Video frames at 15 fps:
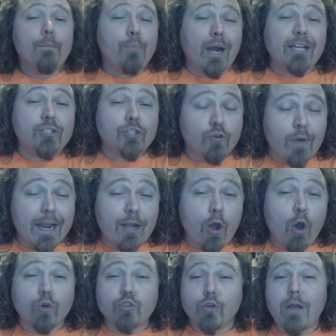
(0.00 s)
Bryce Terang
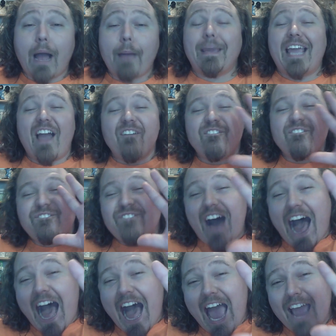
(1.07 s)
also got me
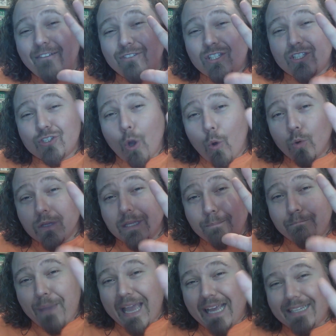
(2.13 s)
5
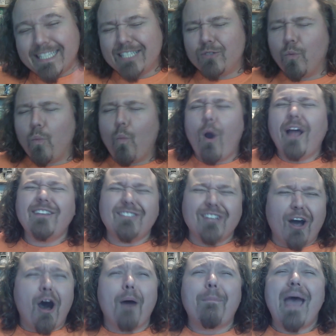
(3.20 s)
stolen bases. What's
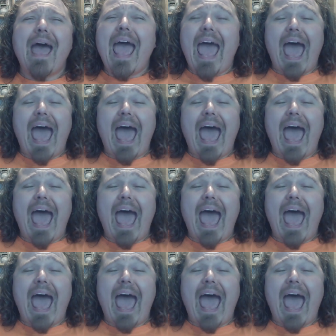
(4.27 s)
up?